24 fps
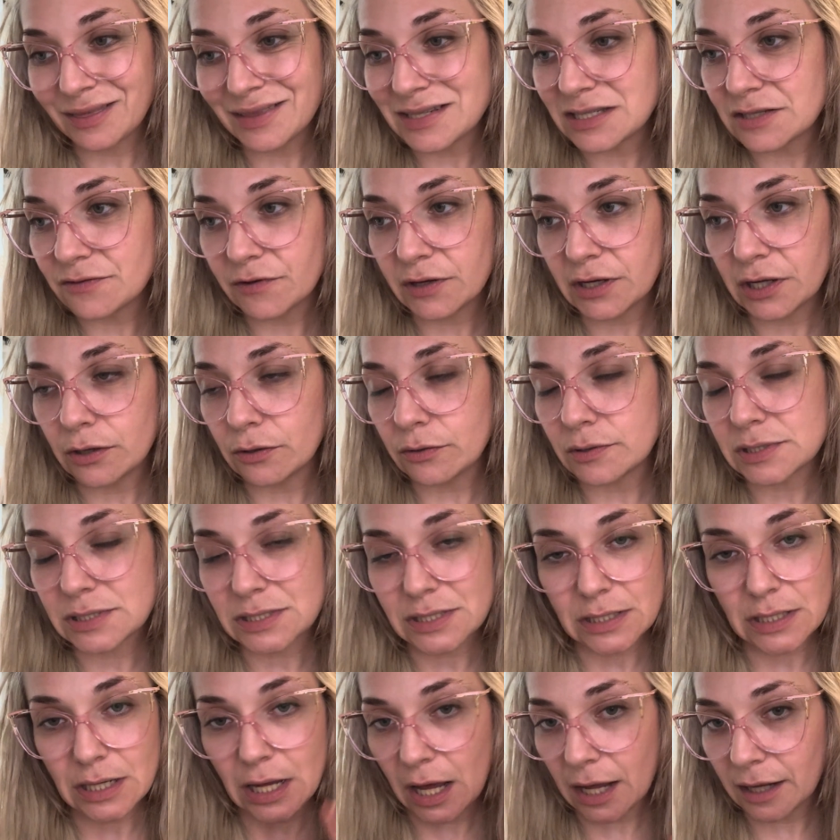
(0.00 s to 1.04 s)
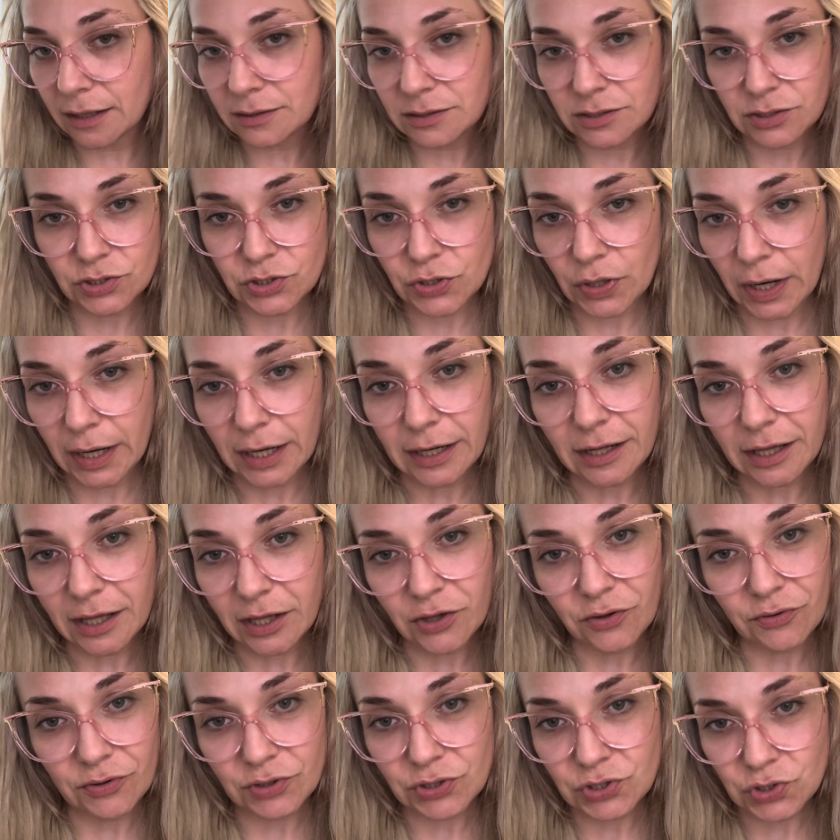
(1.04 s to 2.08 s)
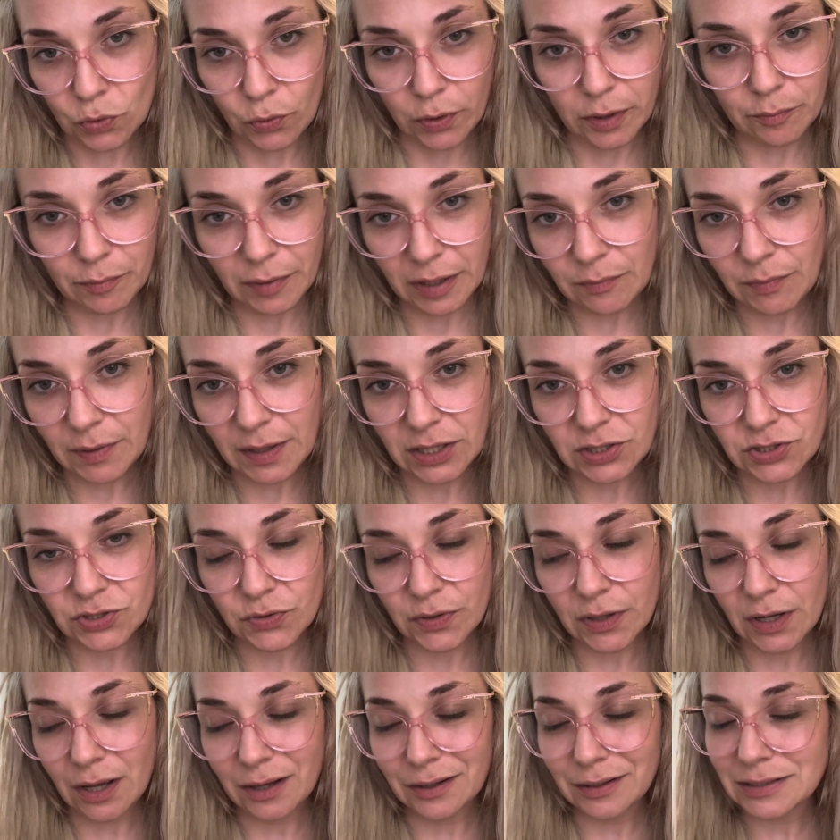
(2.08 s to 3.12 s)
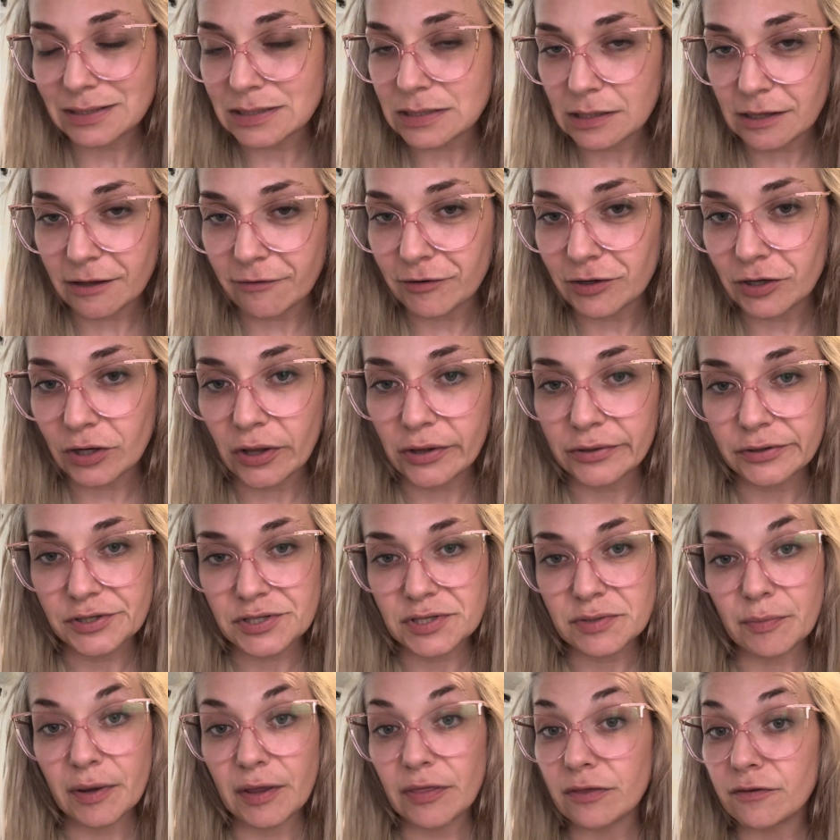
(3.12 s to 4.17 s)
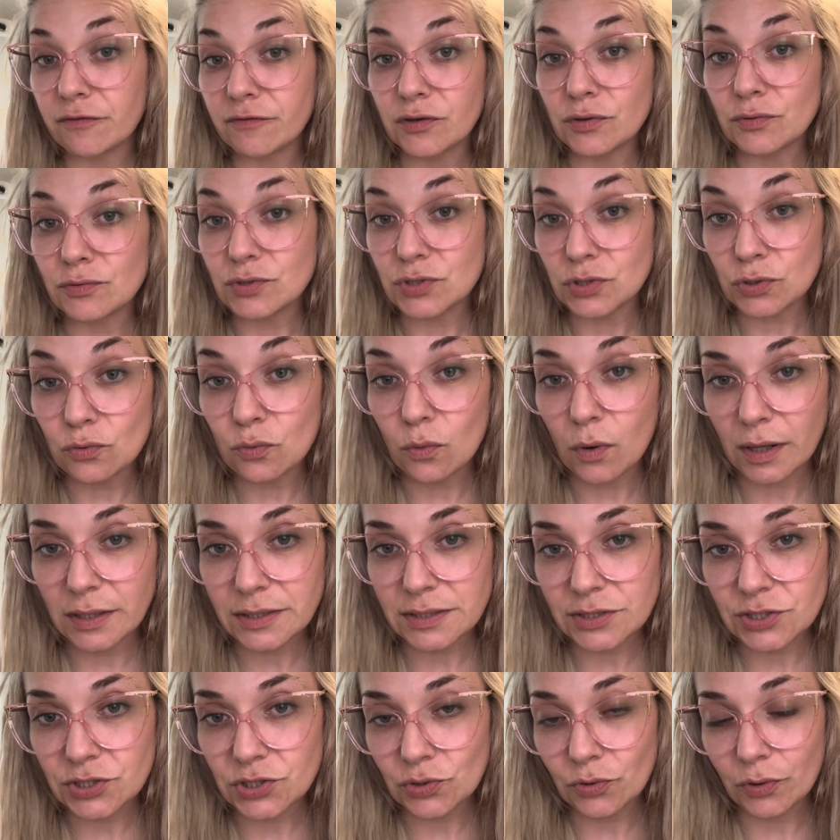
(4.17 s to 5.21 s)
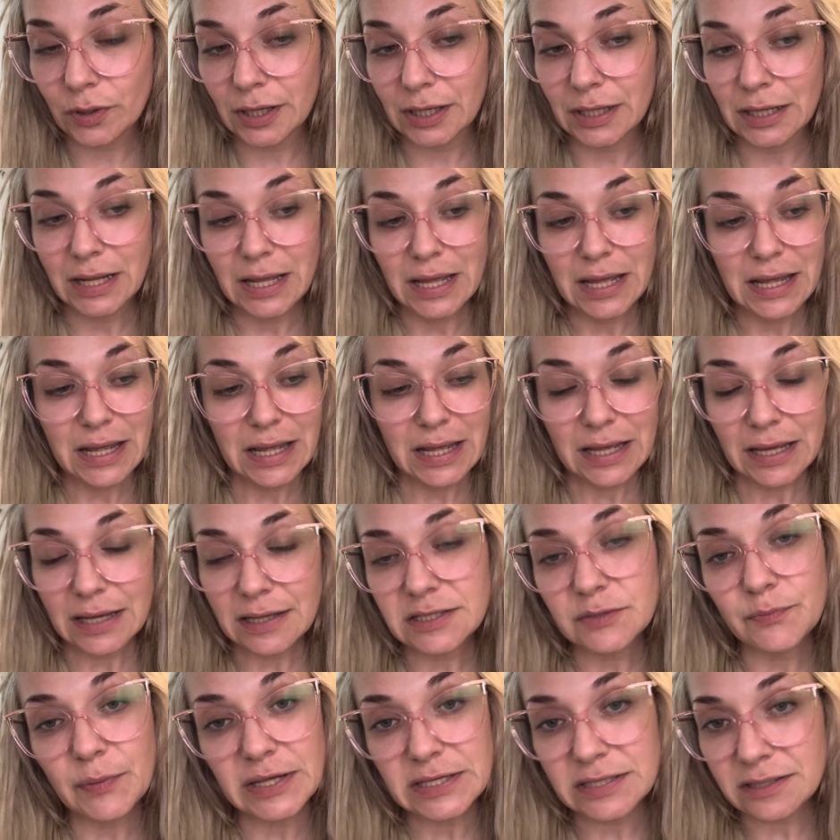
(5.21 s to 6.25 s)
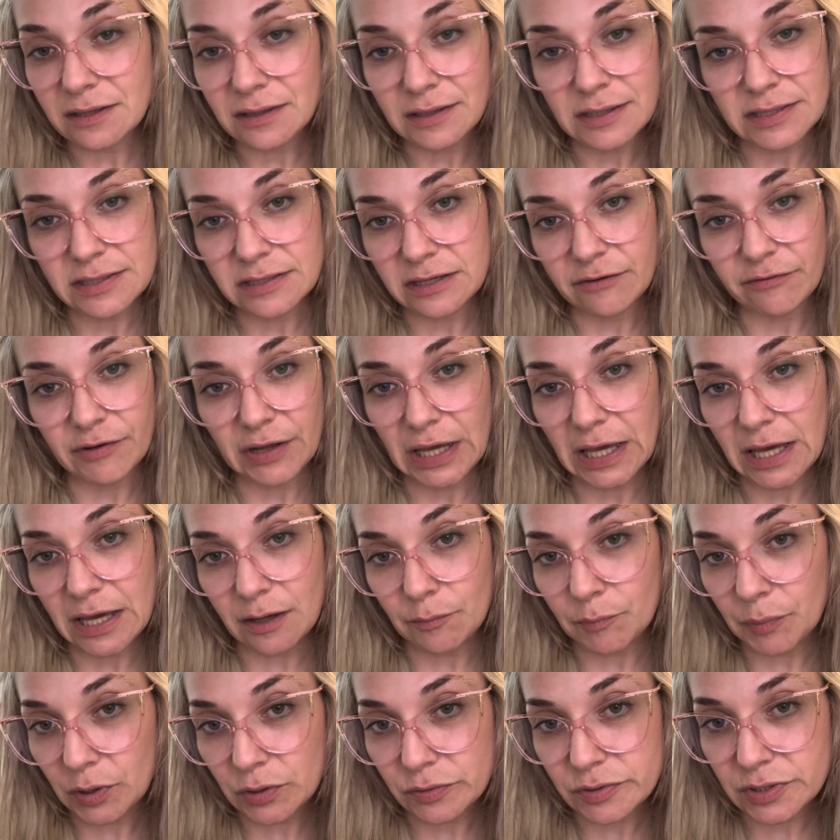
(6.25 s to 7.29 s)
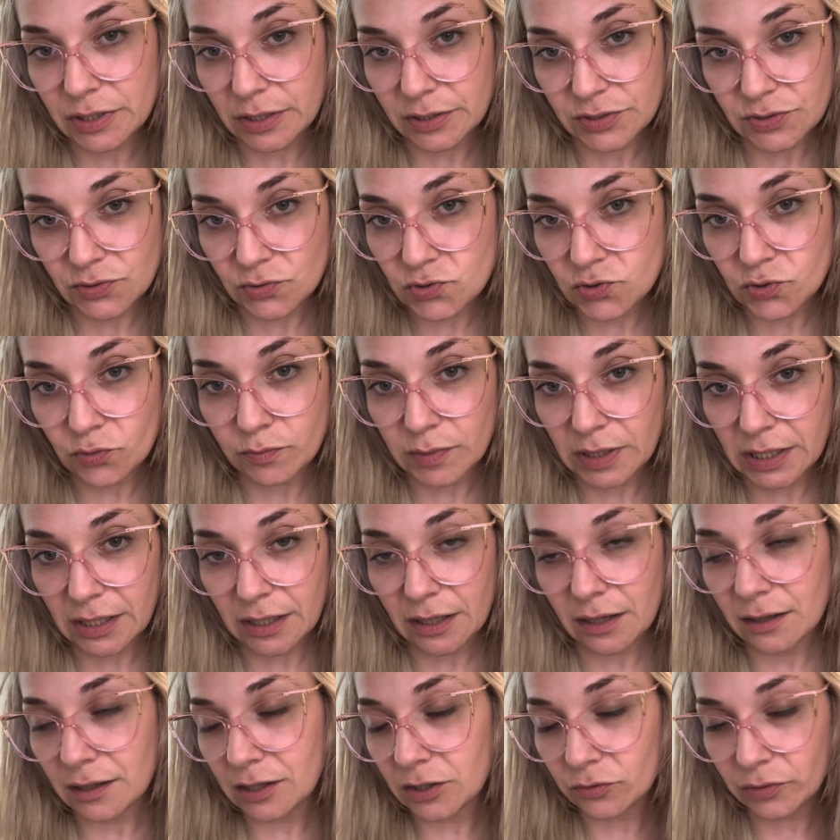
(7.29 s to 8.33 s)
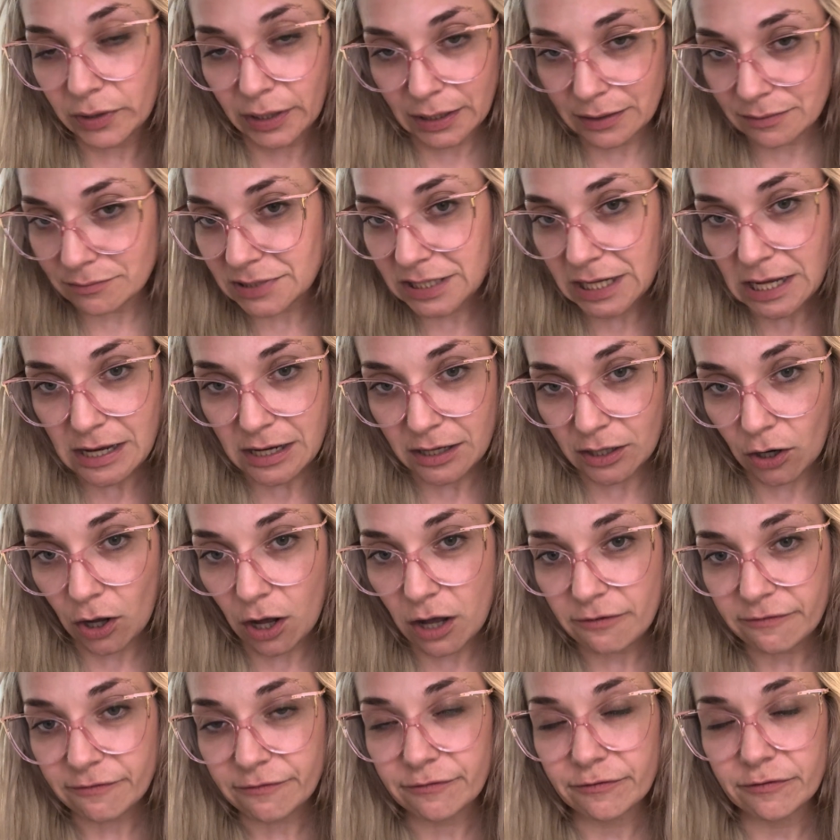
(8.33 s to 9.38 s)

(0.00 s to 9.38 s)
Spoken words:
This video is not to try and get you to join my Patreon. It's $11 a month if you do want to join. It's basically stuff I can't post on social media. It'll get taken off.